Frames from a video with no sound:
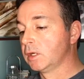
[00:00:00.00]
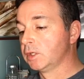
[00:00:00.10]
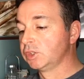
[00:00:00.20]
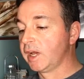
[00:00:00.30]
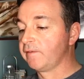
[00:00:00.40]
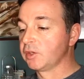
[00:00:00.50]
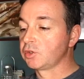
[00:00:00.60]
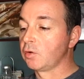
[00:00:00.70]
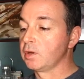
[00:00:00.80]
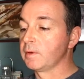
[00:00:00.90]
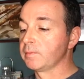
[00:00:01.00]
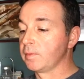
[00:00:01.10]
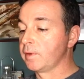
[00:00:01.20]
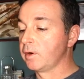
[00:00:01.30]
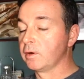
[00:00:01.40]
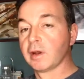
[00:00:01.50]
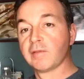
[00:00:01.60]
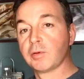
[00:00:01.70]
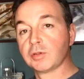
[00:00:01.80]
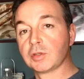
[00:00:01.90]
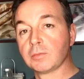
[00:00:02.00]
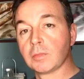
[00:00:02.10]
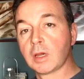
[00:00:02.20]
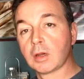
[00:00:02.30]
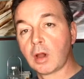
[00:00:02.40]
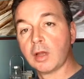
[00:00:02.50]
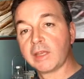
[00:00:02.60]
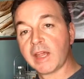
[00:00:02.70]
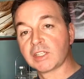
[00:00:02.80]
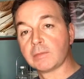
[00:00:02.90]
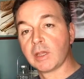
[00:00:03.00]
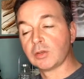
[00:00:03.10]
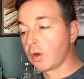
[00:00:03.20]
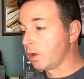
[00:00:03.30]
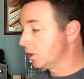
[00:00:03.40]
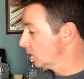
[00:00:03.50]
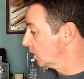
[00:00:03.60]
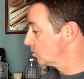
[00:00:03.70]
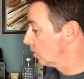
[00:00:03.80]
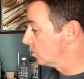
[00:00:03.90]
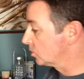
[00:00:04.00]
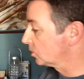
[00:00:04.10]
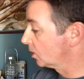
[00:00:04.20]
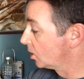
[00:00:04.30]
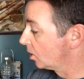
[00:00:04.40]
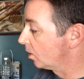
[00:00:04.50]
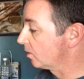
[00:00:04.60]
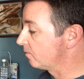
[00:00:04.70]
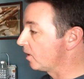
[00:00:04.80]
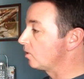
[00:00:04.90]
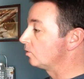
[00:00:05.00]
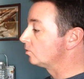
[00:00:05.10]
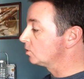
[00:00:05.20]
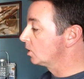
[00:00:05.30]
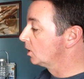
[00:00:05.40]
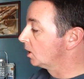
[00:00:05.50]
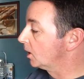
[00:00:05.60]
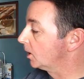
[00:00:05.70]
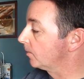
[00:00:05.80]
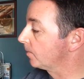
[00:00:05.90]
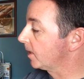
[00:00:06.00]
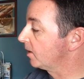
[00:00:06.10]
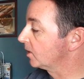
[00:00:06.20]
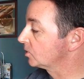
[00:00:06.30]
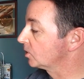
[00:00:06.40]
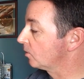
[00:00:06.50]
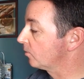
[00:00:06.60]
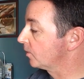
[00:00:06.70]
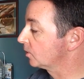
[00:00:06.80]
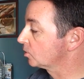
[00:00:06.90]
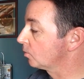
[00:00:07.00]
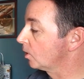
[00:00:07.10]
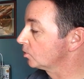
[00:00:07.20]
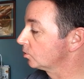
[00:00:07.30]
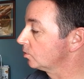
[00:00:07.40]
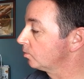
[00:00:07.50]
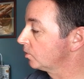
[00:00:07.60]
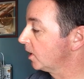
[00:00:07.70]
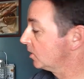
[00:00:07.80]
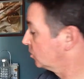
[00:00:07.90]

shaft that's already been prepared, and I've put some contact cement on it as well as on the feathers, and that's the other thing as well. So you put that